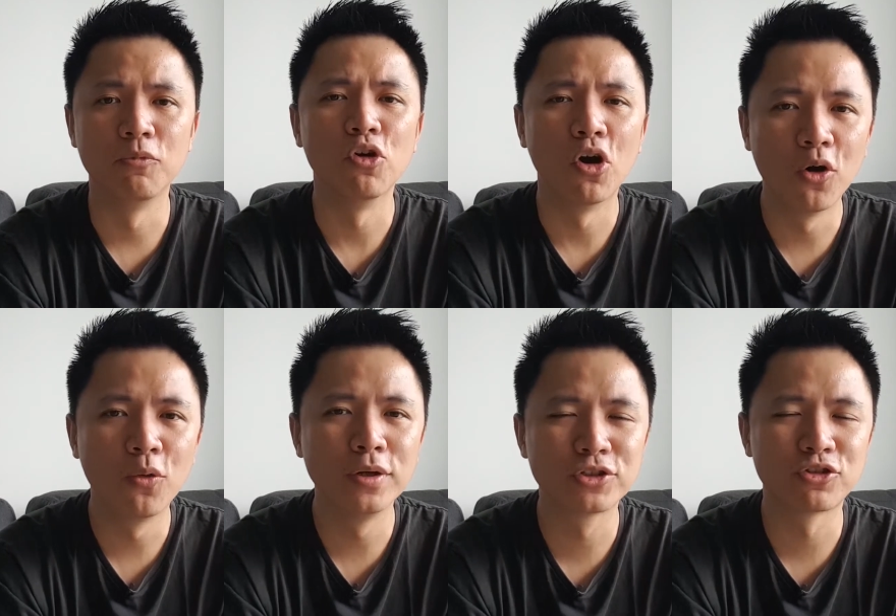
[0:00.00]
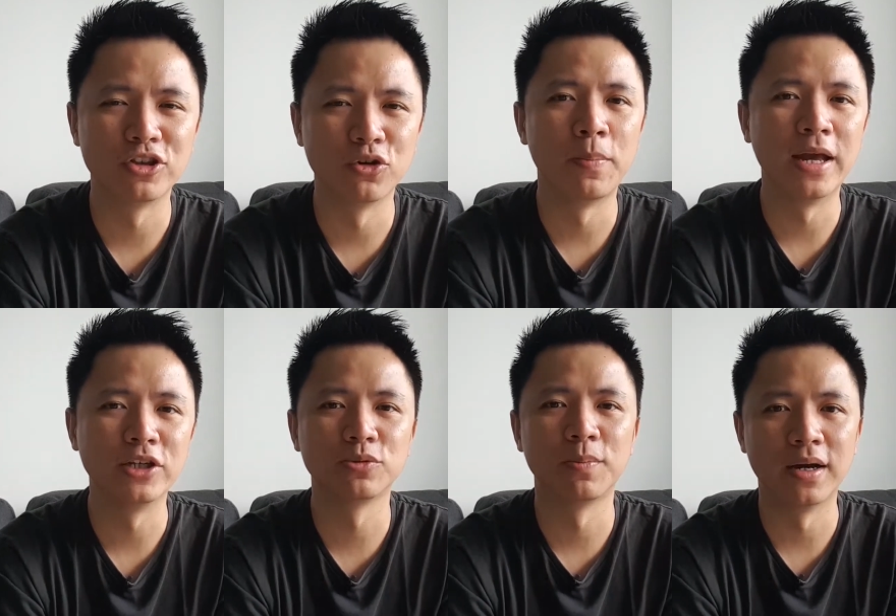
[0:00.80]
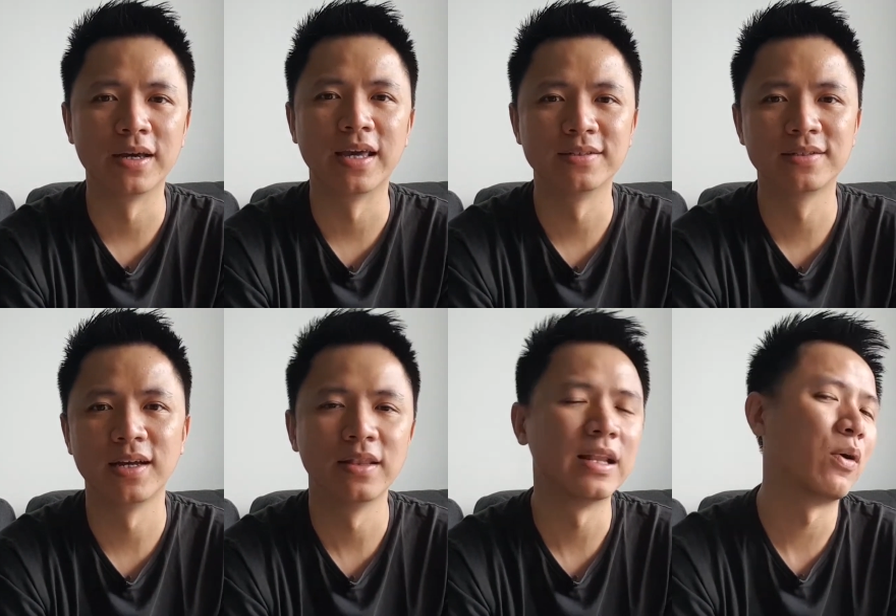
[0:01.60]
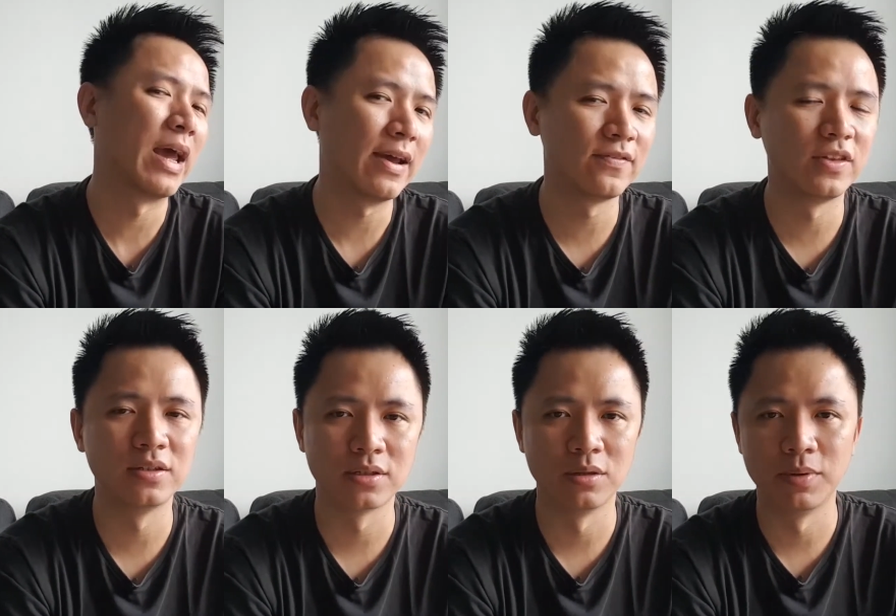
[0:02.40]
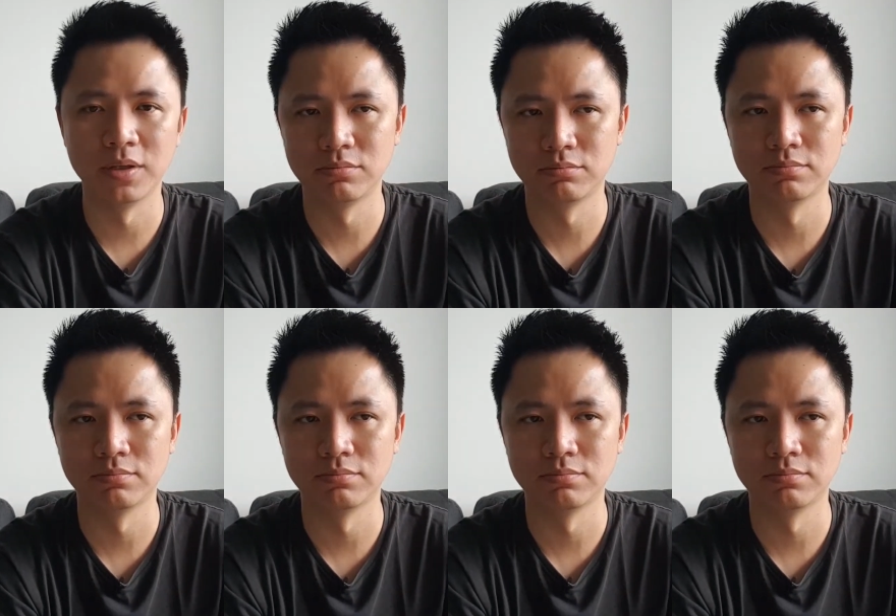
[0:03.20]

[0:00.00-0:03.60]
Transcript: We always try to benchmark against that. Now FD is a little bit